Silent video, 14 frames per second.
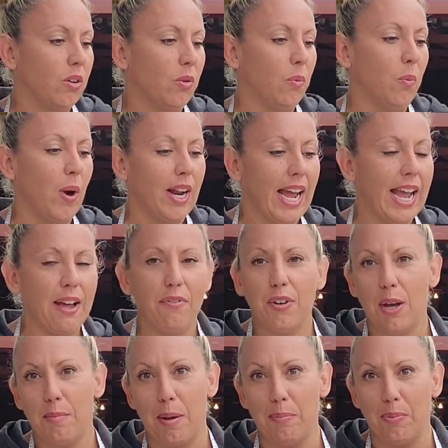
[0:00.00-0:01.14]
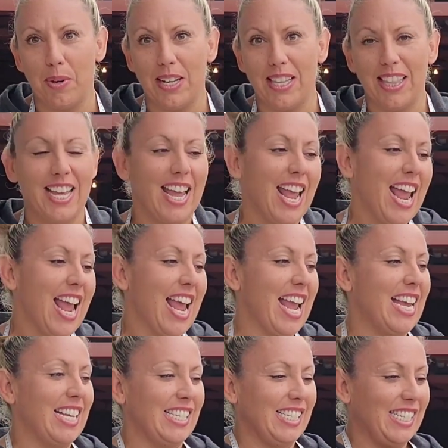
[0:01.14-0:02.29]
what I have come up with
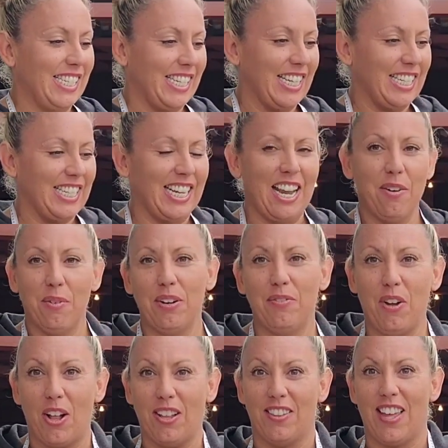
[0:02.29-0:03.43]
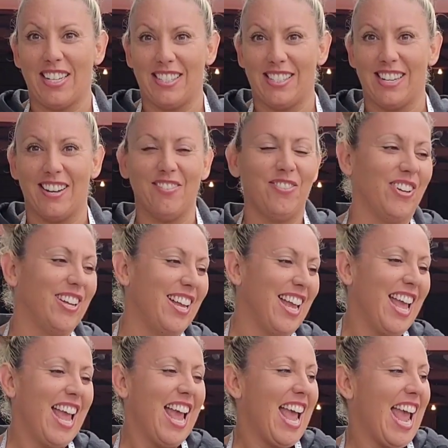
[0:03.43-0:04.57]
is to get rid of all of that stuff,
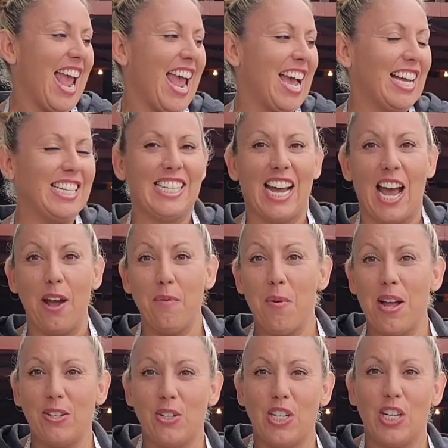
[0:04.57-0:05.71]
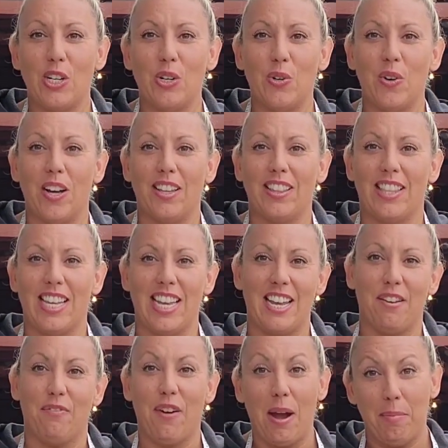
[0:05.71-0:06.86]
and I went to the
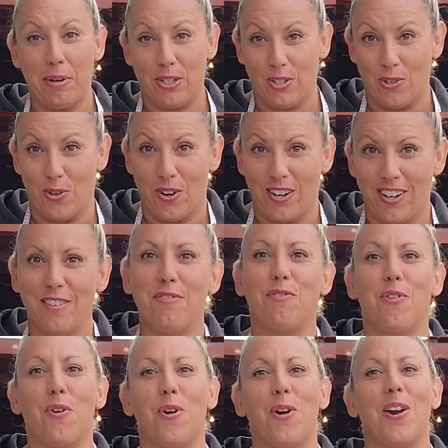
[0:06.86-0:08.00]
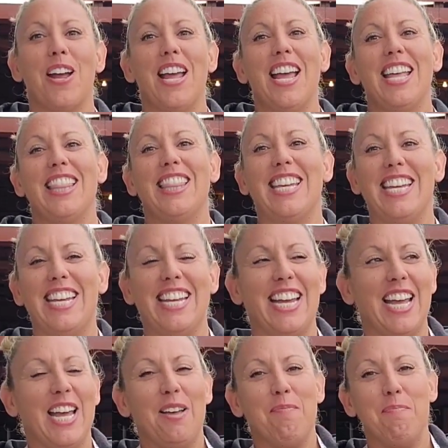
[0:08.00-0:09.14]
fabric store for the
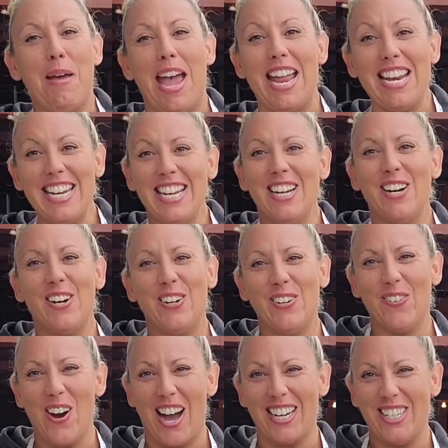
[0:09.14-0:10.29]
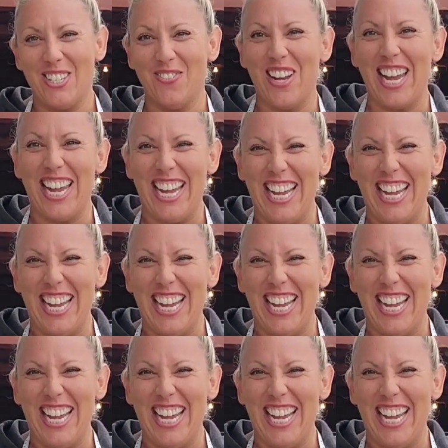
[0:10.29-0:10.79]
men who watch me.